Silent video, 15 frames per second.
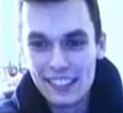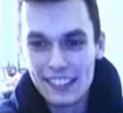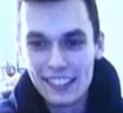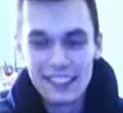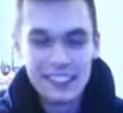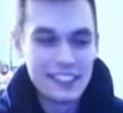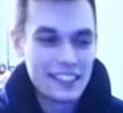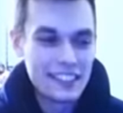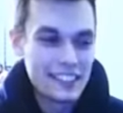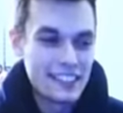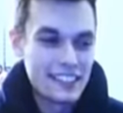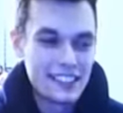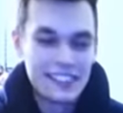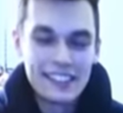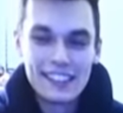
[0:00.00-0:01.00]

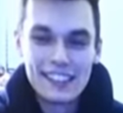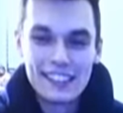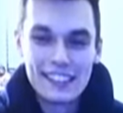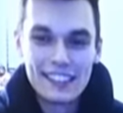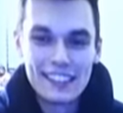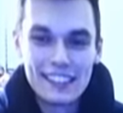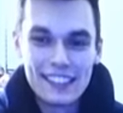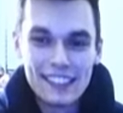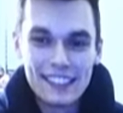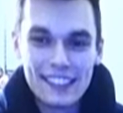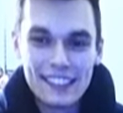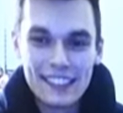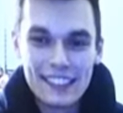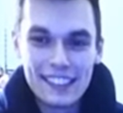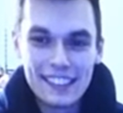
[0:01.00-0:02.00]

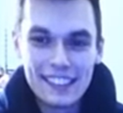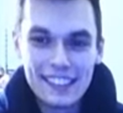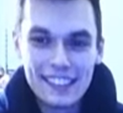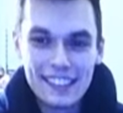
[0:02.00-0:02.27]
(not speaking)